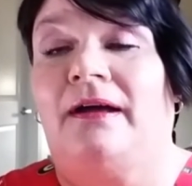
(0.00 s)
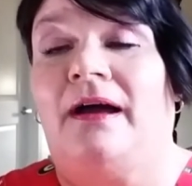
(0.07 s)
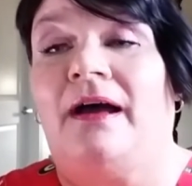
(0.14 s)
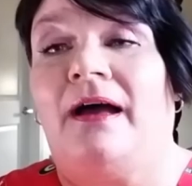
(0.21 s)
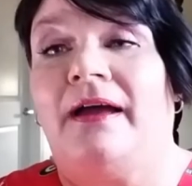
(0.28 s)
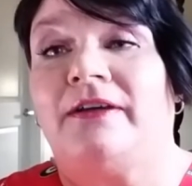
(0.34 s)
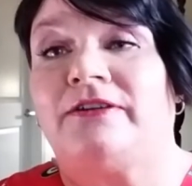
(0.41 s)

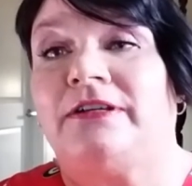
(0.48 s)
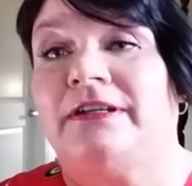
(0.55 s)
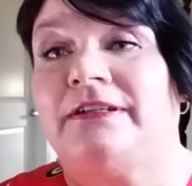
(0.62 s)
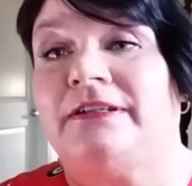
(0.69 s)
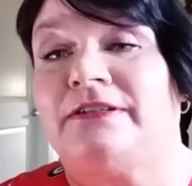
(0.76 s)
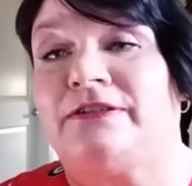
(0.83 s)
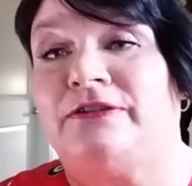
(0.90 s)
I
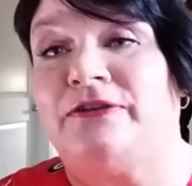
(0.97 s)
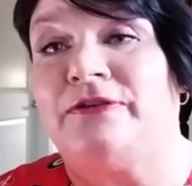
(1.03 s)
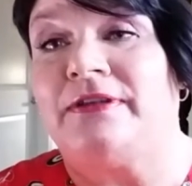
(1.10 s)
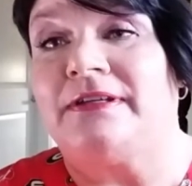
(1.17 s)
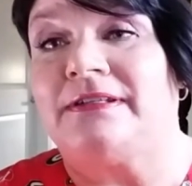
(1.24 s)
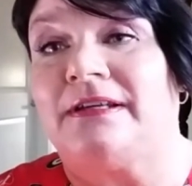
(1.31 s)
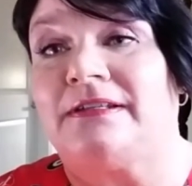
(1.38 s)
actually just do
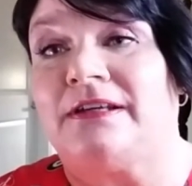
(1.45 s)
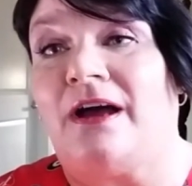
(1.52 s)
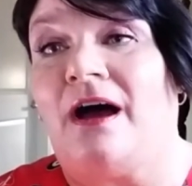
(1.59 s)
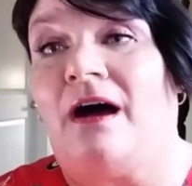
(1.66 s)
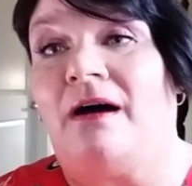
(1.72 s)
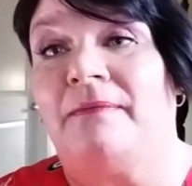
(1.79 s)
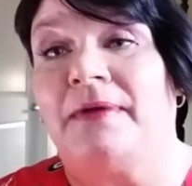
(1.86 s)
this as a
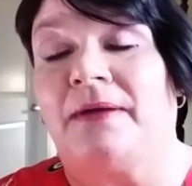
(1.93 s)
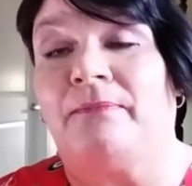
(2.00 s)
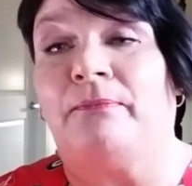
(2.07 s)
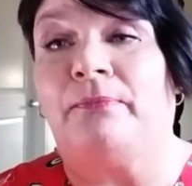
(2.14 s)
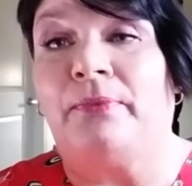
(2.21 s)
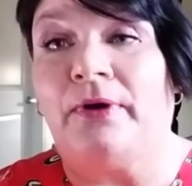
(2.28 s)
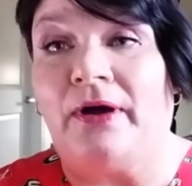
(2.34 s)
hobby,
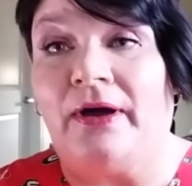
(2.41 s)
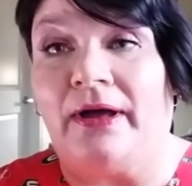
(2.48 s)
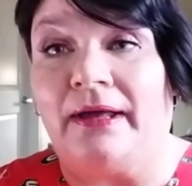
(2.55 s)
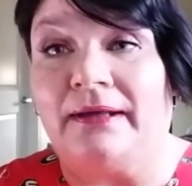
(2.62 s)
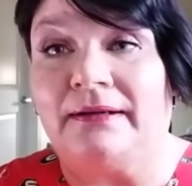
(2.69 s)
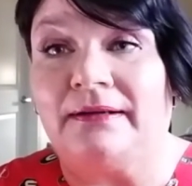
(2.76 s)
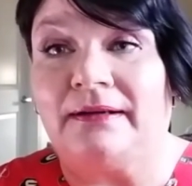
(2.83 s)

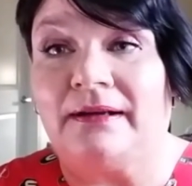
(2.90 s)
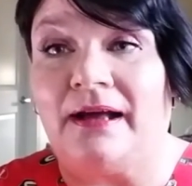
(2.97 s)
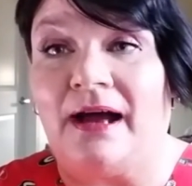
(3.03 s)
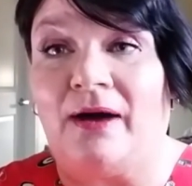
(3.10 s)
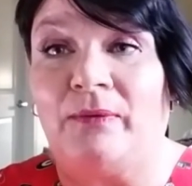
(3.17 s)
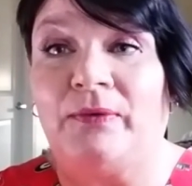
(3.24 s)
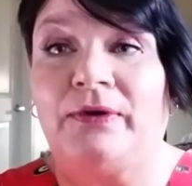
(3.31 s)
but
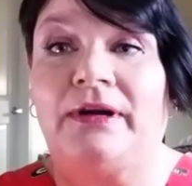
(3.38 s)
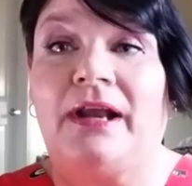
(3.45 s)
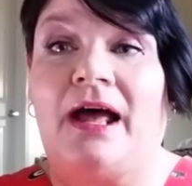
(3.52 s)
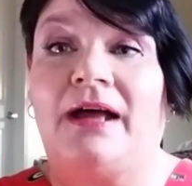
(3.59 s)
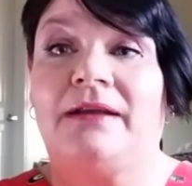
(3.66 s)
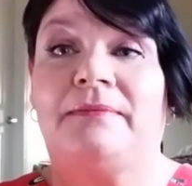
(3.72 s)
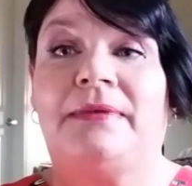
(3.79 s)
I would
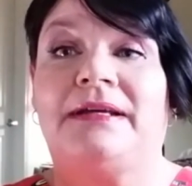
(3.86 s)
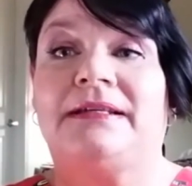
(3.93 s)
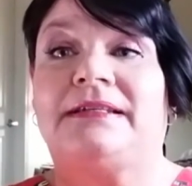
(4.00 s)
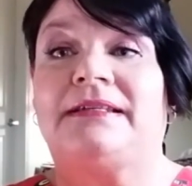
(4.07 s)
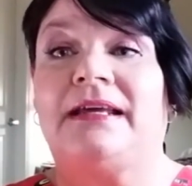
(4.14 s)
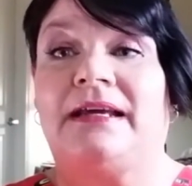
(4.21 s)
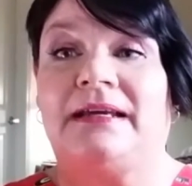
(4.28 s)
like to be
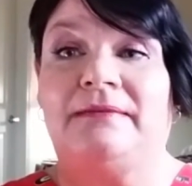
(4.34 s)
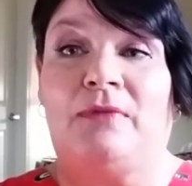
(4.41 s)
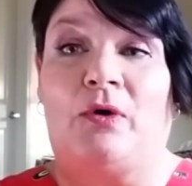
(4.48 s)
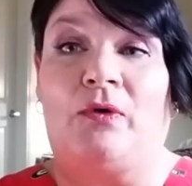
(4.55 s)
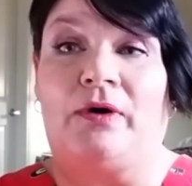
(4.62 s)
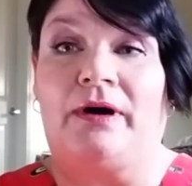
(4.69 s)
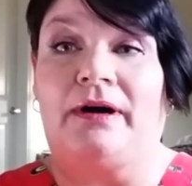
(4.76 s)
seen
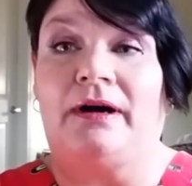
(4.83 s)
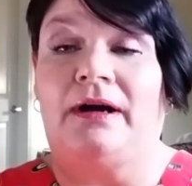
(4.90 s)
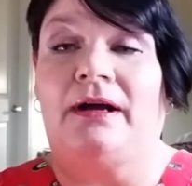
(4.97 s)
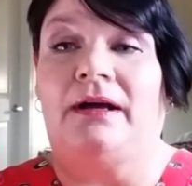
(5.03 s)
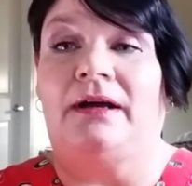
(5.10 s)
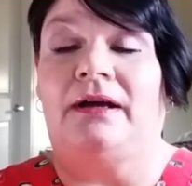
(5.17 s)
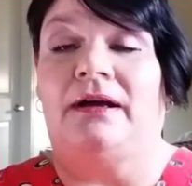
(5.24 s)
more
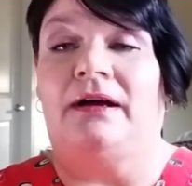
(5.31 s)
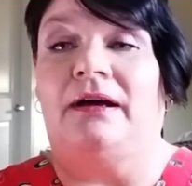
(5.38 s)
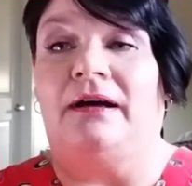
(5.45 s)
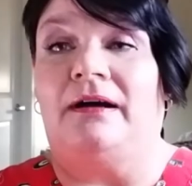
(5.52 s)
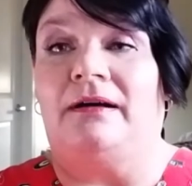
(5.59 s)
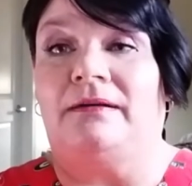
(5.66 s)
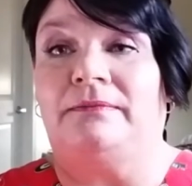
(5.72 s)

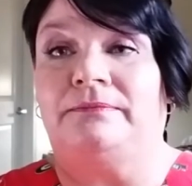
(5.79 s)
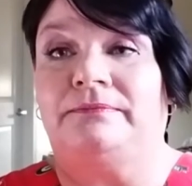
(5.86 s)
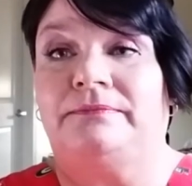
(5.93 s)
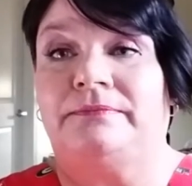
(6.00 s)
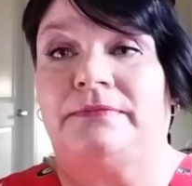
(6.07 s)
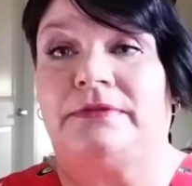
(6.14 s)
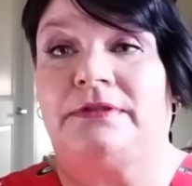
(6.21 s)

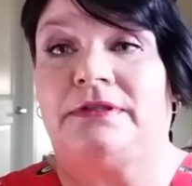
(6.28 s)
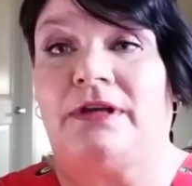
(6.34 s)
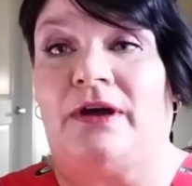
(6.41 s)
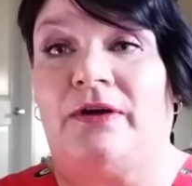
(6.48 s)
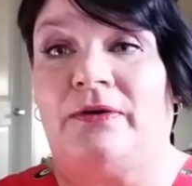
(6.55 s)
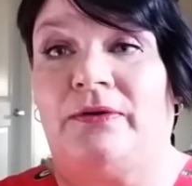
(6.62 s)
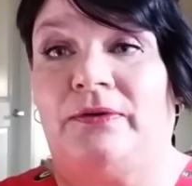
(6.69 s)
um,
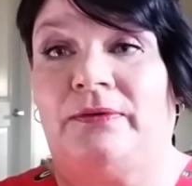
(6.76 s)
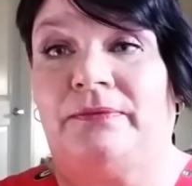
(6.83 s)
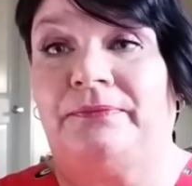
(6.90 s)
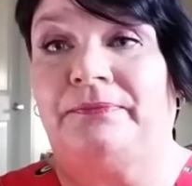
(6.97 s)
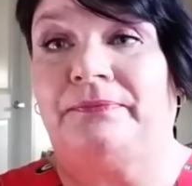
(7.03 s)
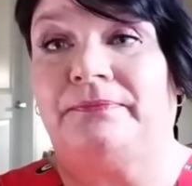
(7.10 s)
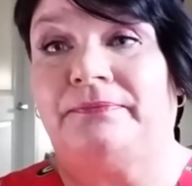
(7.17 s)
so
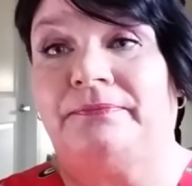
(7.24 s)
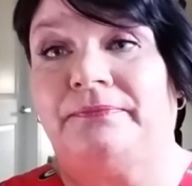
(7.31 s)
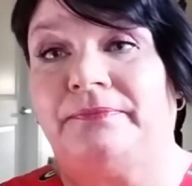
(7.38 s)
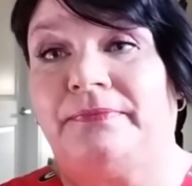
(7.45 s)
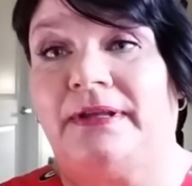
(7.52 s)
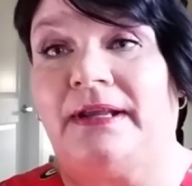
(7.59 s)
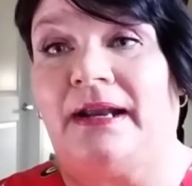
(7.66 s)

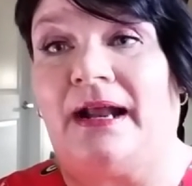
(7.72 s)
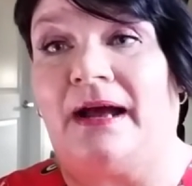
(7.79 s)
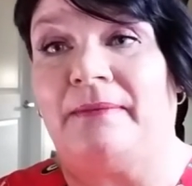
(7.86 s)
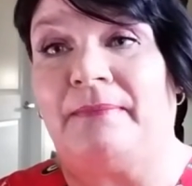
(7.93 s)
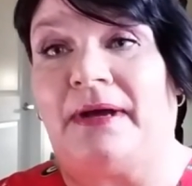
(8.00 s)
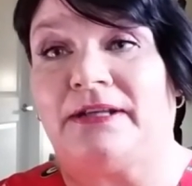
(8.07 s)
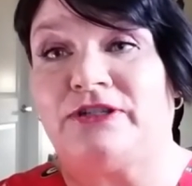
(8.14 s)
that I,
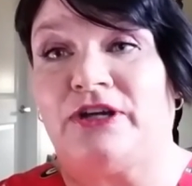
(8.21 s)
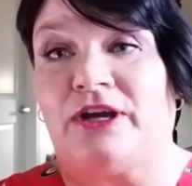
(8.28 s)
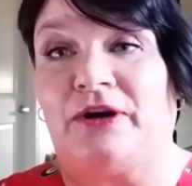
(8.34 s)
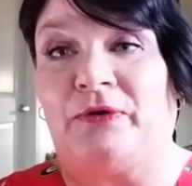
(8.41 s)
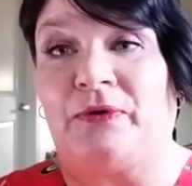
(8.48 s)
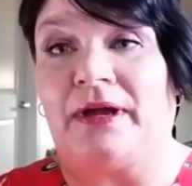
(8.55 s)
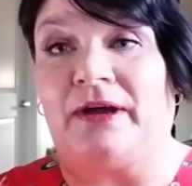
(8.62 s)
uh, my
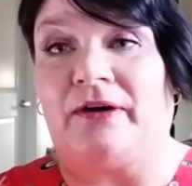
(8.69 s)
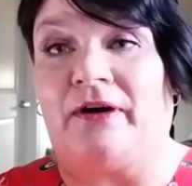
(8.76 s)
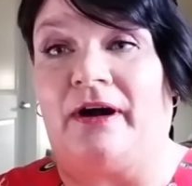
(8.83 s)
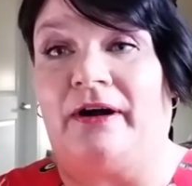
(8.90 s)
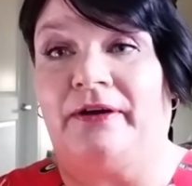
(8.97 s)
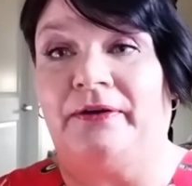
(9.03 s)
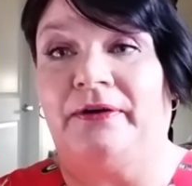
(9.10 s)
channel can
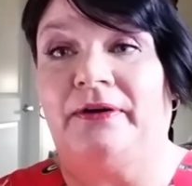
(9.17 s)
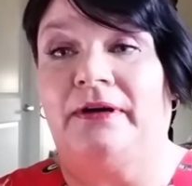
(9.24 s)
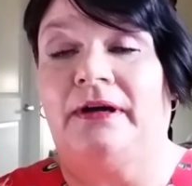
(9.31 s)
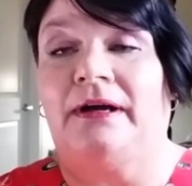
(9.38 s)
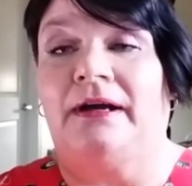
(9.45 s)
grow.